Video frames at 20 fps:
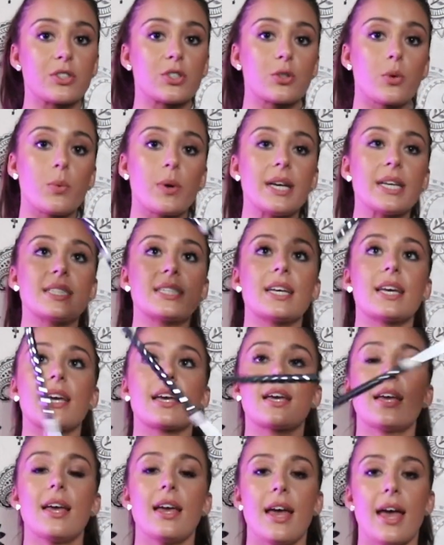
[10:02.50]

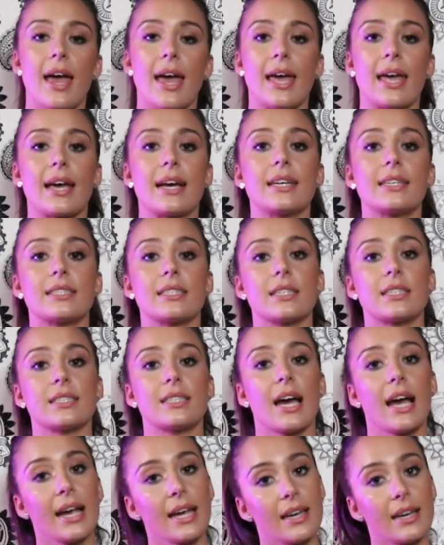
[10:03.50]
squeezing and
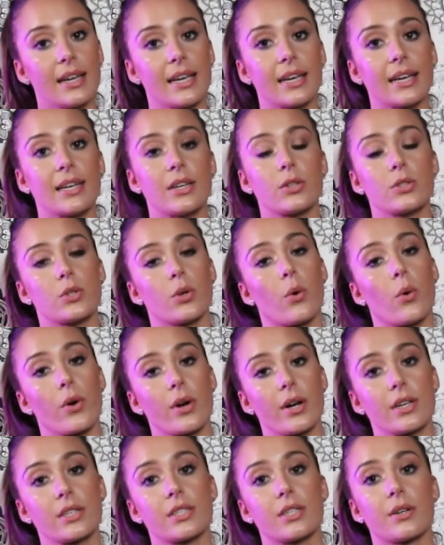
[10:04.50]
tightening in
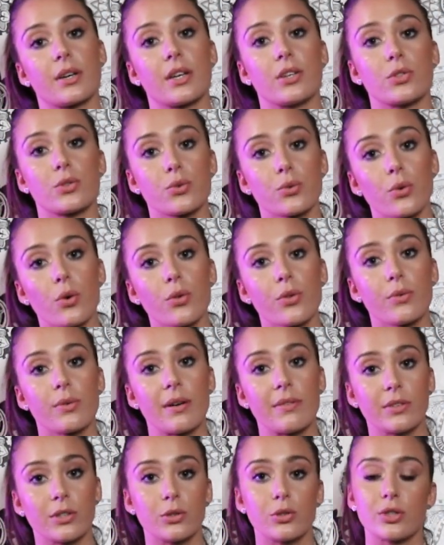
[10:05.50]
order to control the
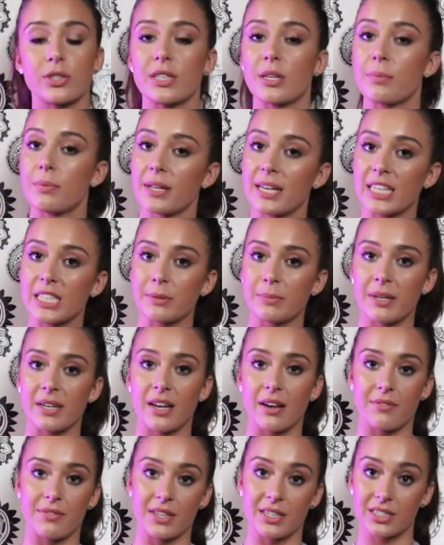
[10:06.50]
revolution and the
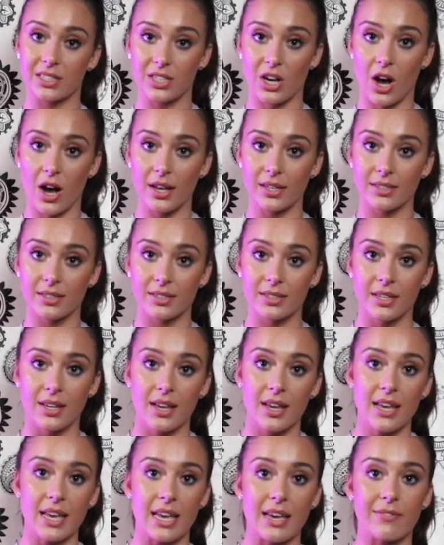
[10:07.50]
placement of this toss.
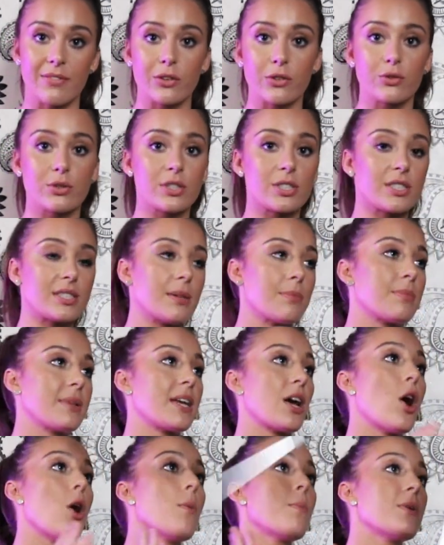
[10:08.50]
If you just
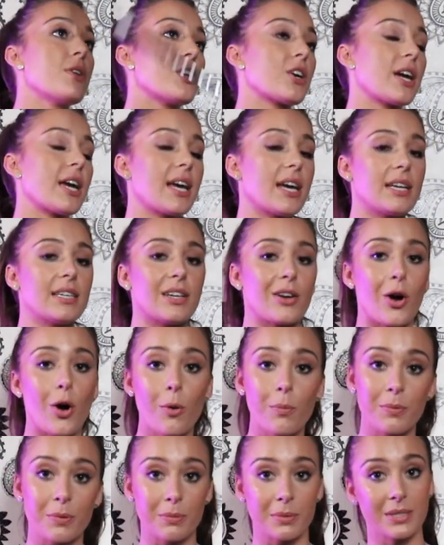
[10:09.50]
simply open your hand and
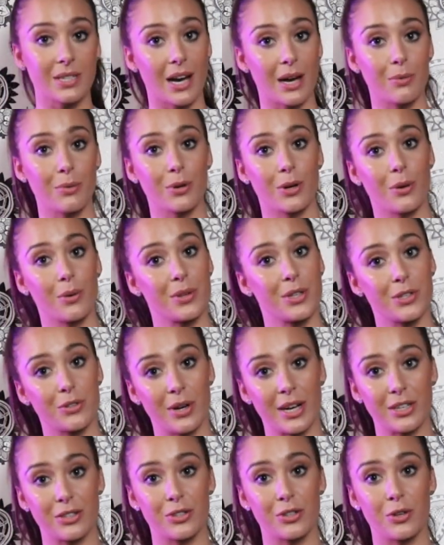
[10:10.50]
hope the baton will go in the
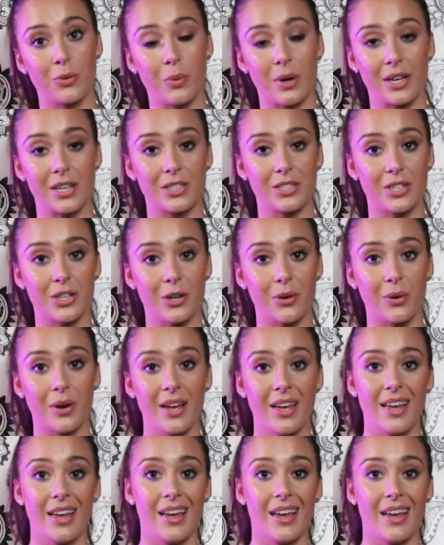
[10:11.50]
direction you want it to,